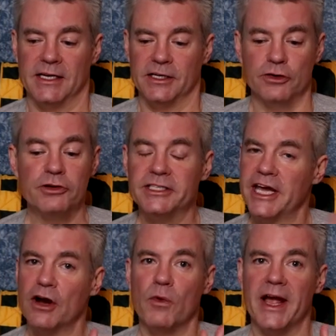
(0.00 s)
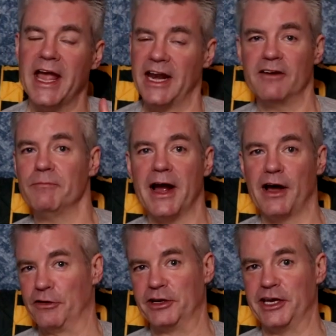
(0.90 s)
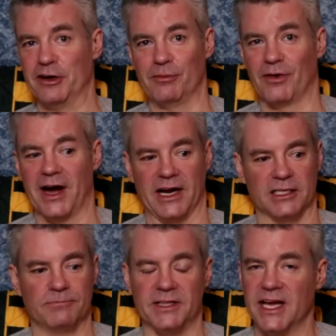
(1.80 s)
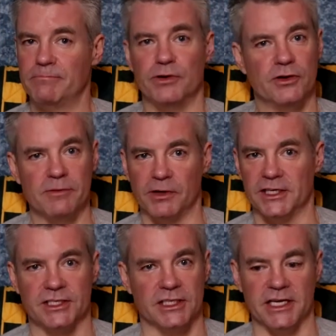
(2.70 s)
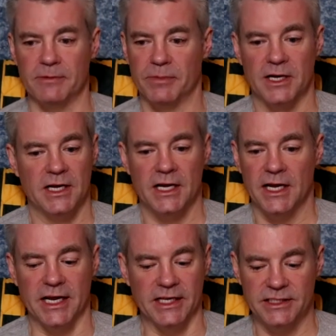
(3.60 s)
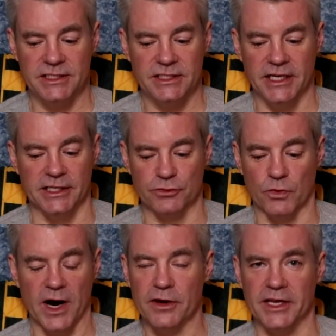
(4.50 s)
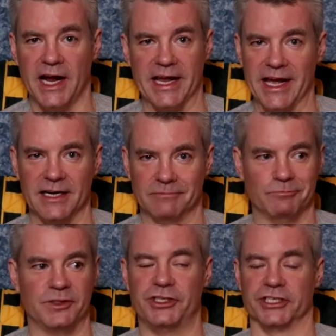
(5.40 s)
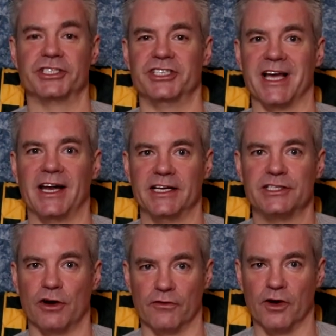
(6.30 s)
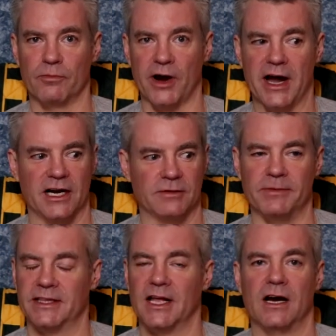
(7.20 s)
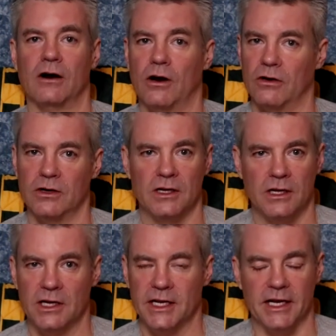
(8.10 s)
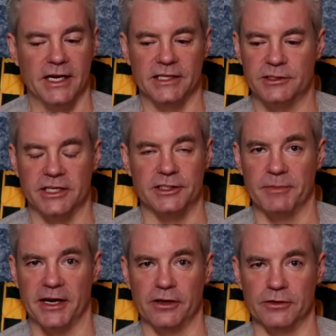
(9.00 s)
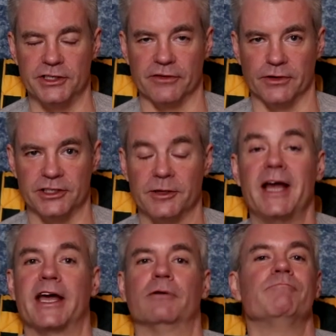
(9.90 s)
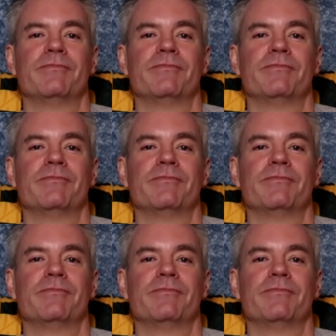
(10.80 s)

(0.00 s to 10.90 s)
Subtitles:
You can take away any of my other keto products, but that Beauty Plus Sleep, it's rare that I get just zealous over a product, but it's made a huge difference. Anyhow,